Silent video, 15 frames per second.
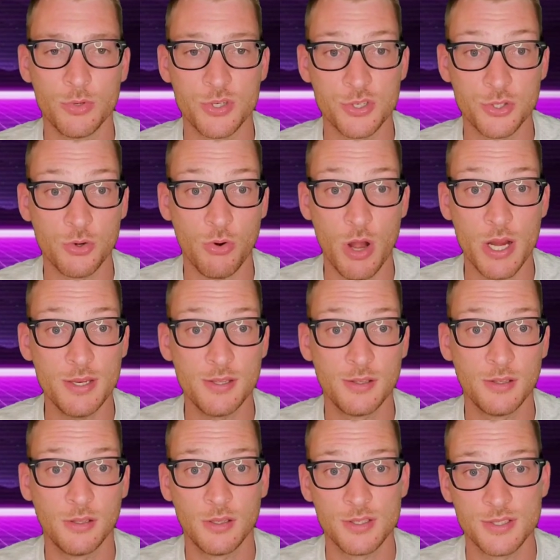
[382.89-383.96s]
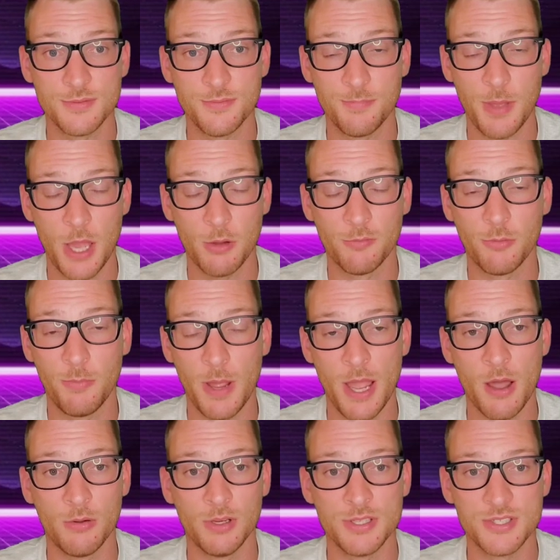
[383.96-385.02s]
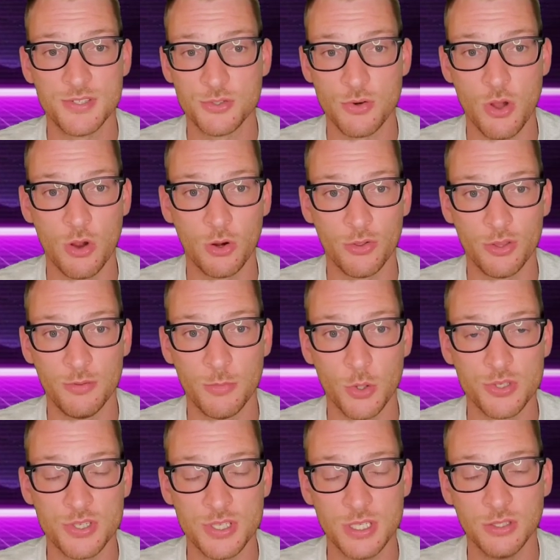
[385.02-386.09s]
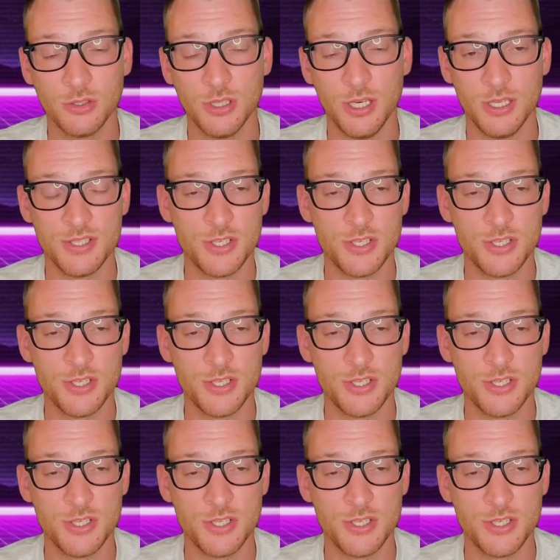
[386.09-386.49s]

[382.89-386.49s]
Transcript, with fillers: which is great, because pound for pound, it's stronger than most steel,